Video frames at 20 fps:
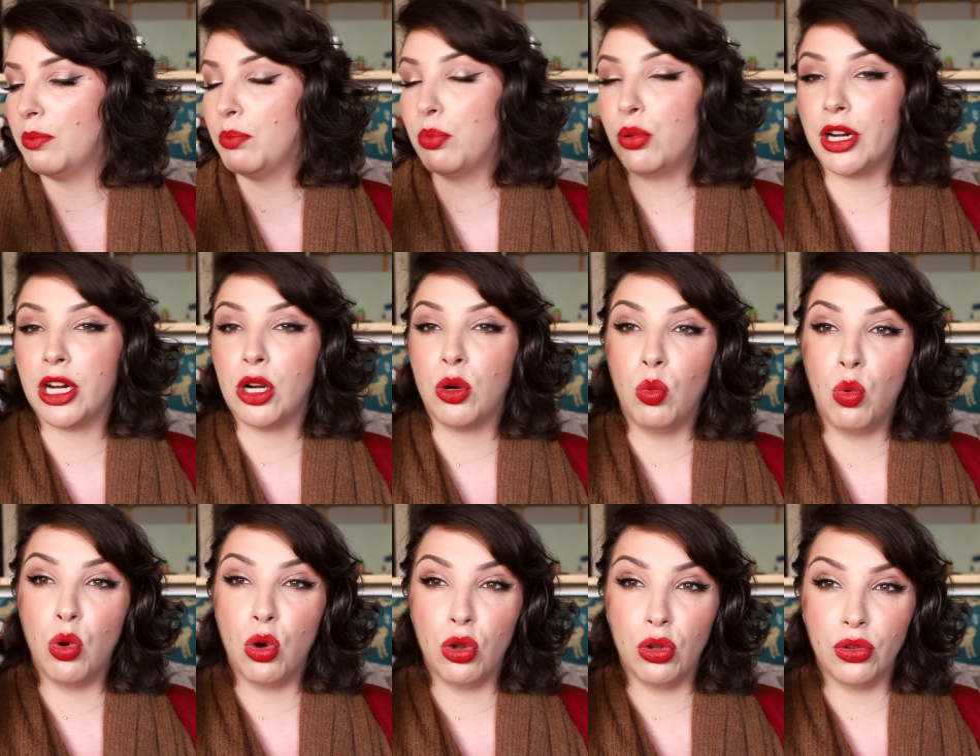Brick
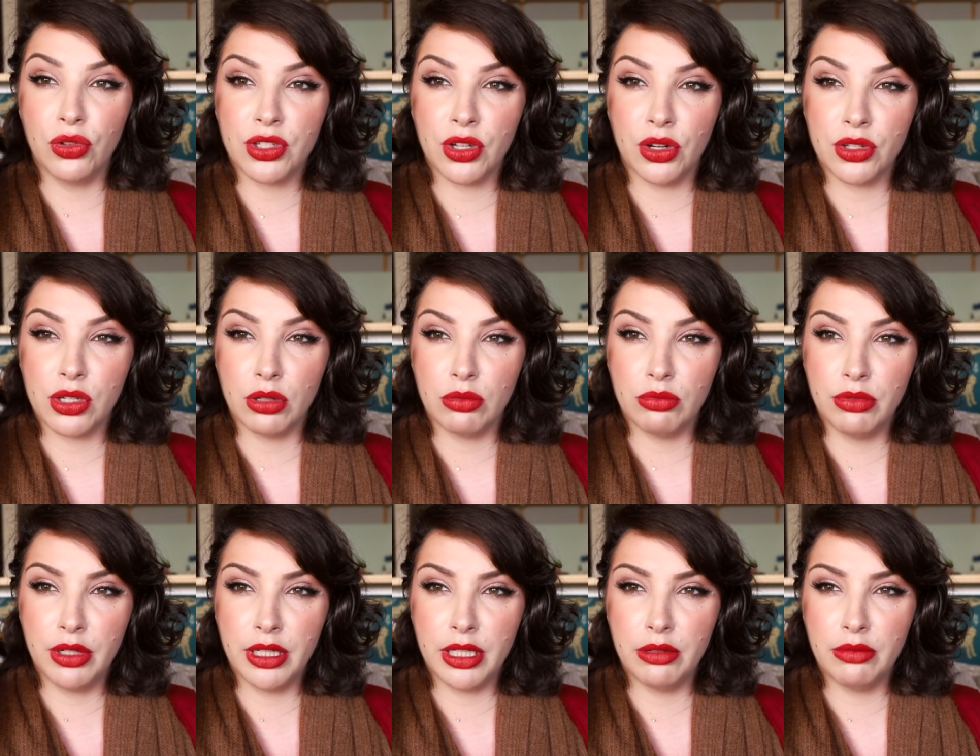Wall. So it's a
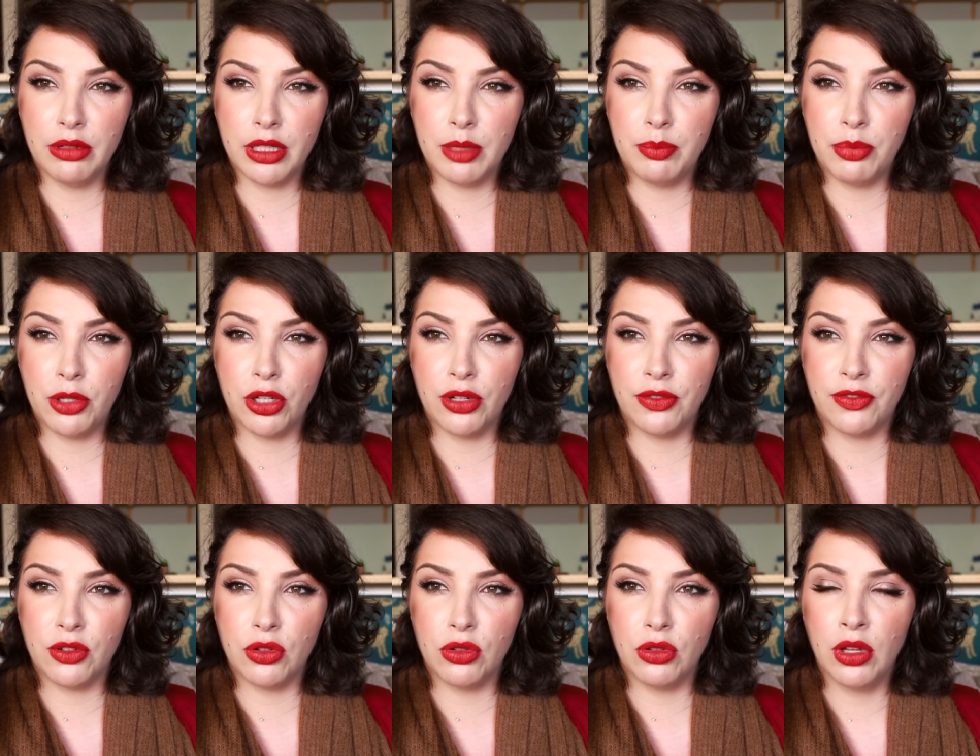really, really
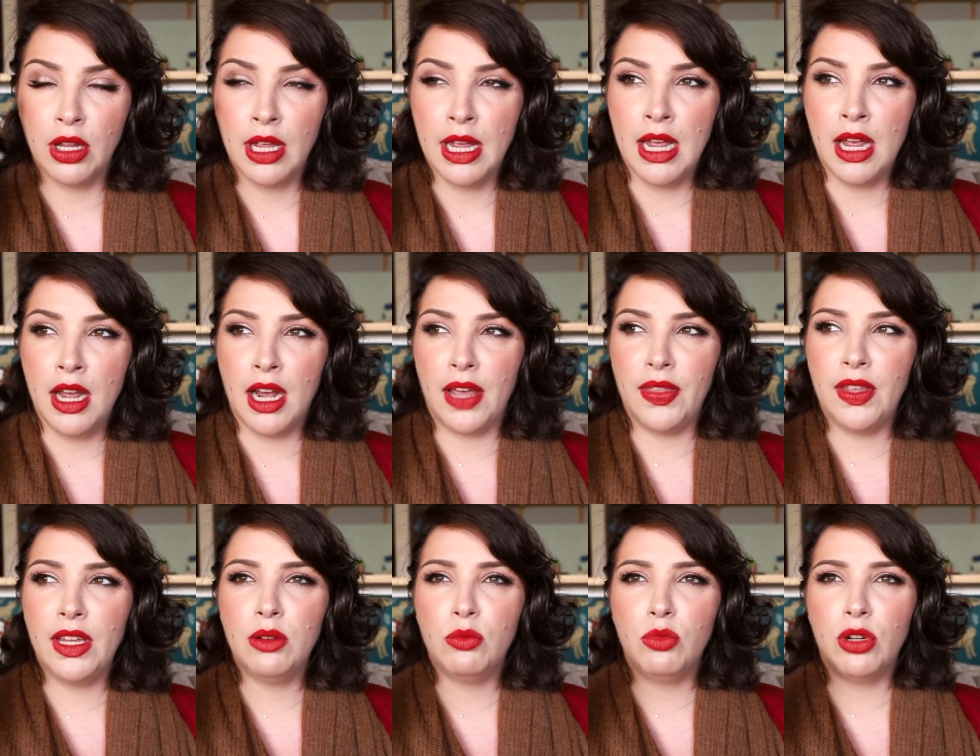beautiful.
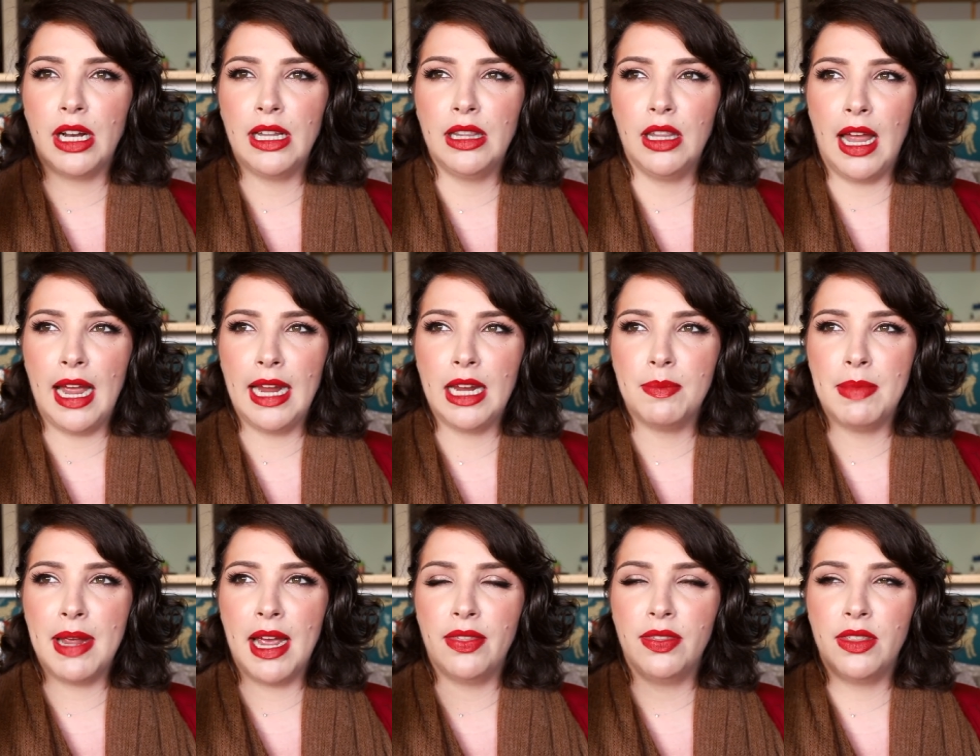I think what I like
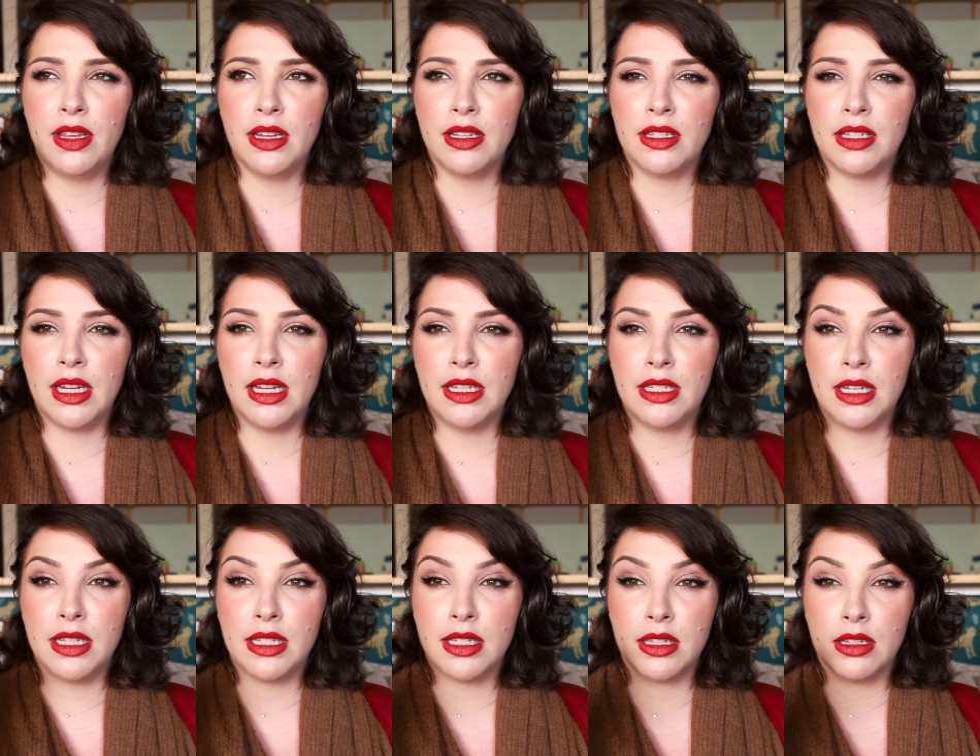about this
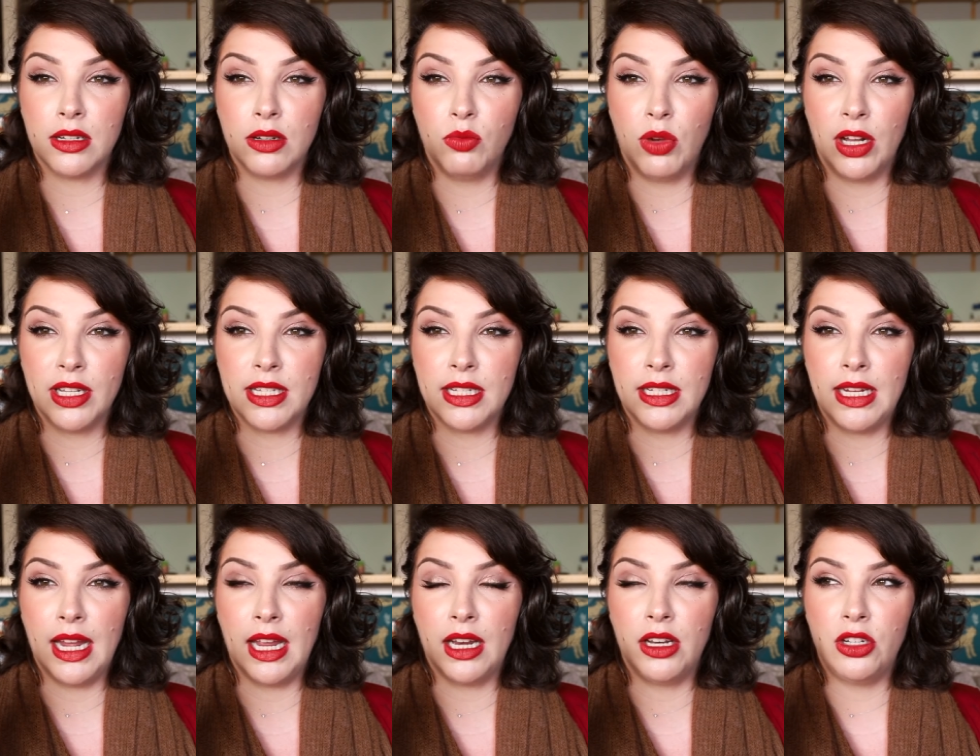is it's, once
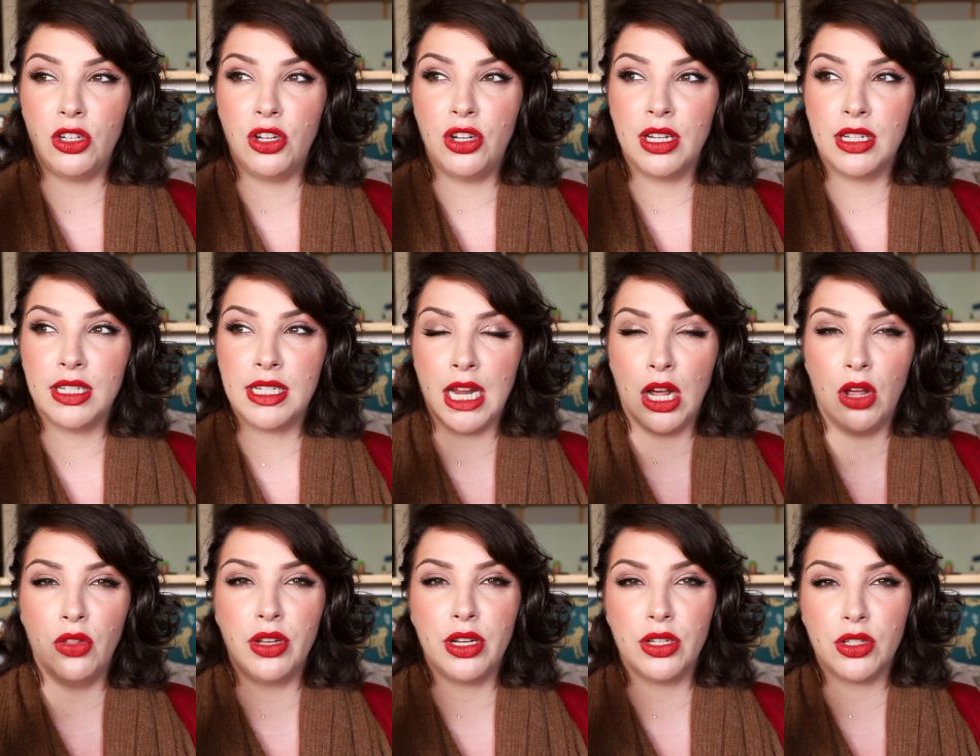again, you can
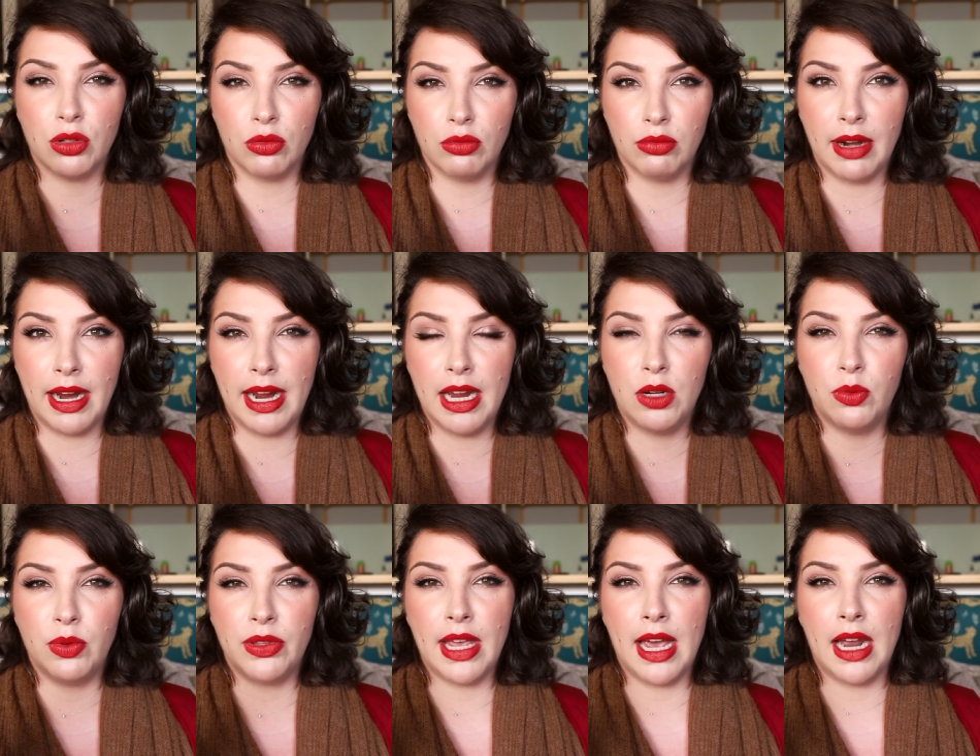tell that it's a
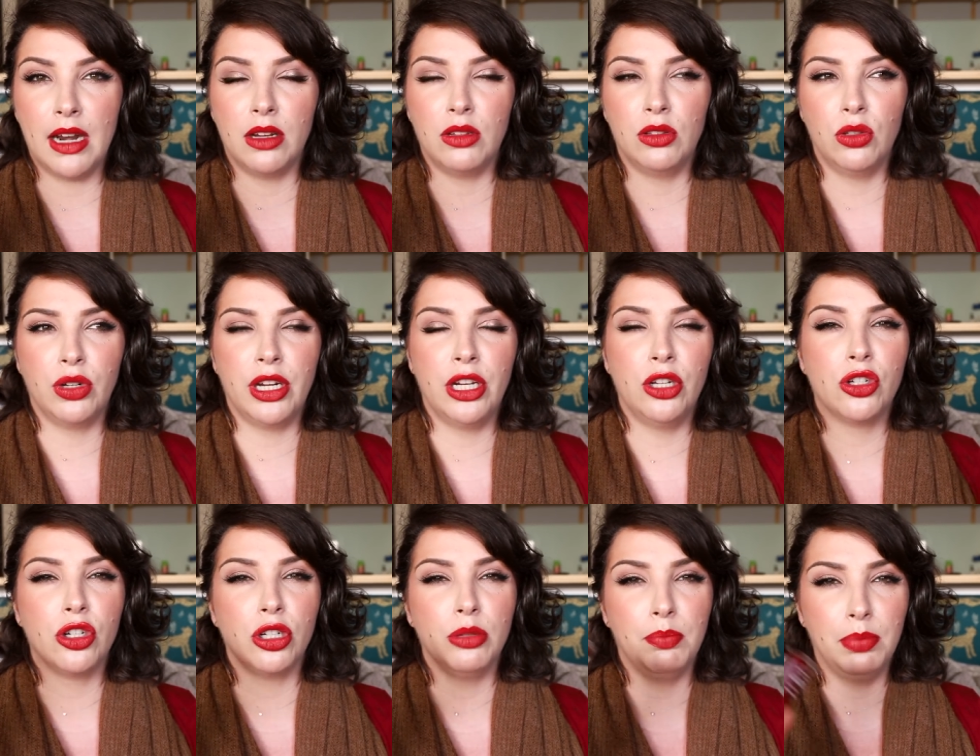red without it
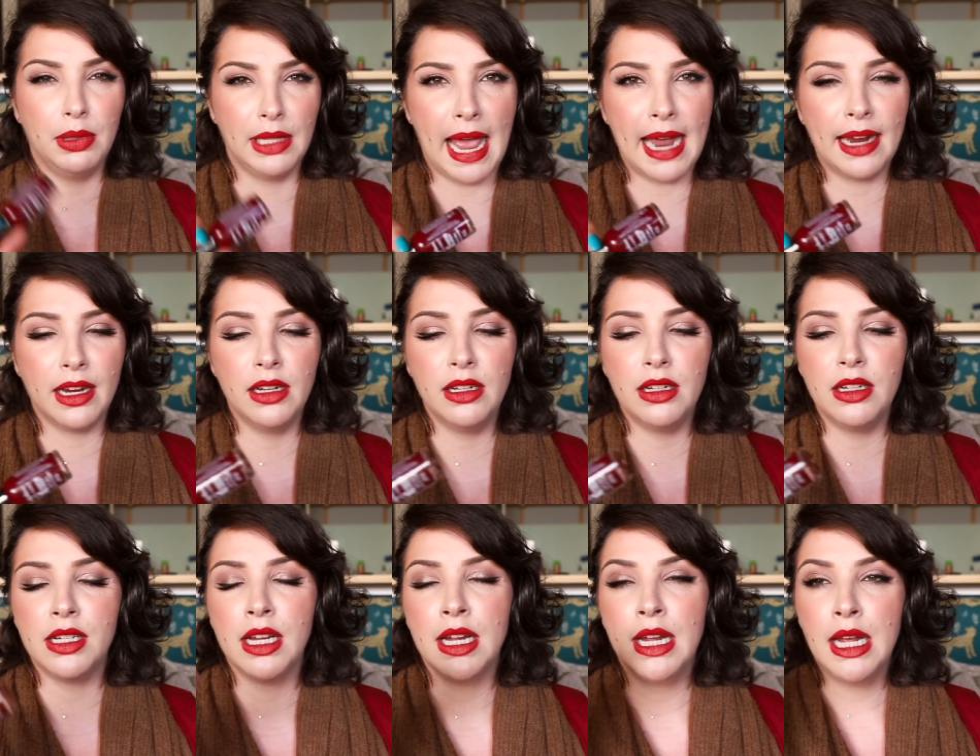looking too
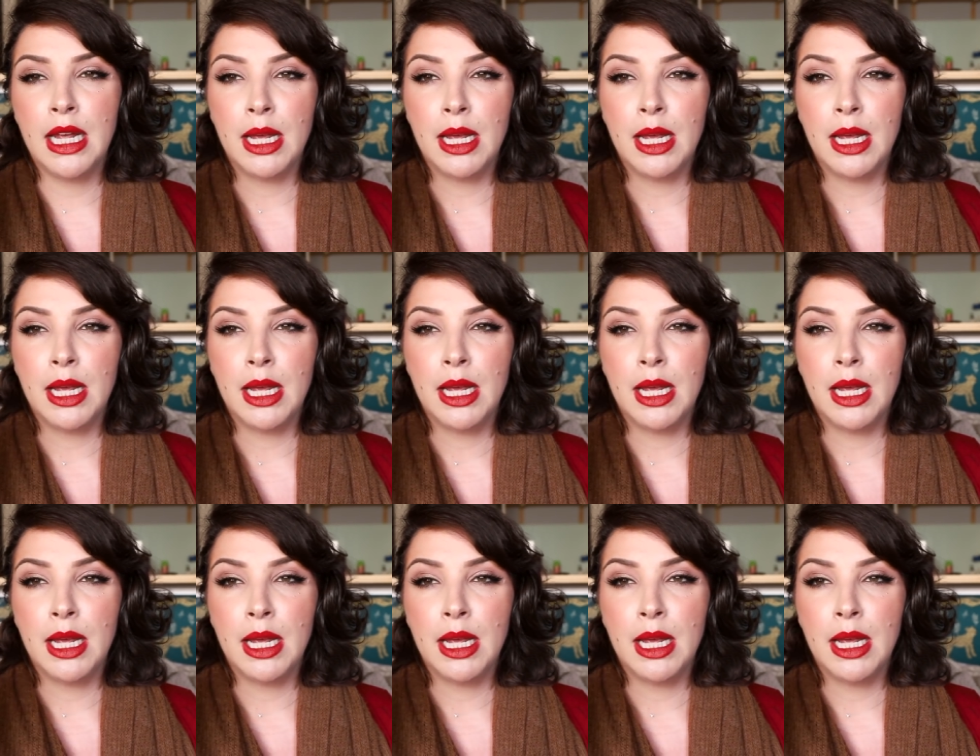blackened,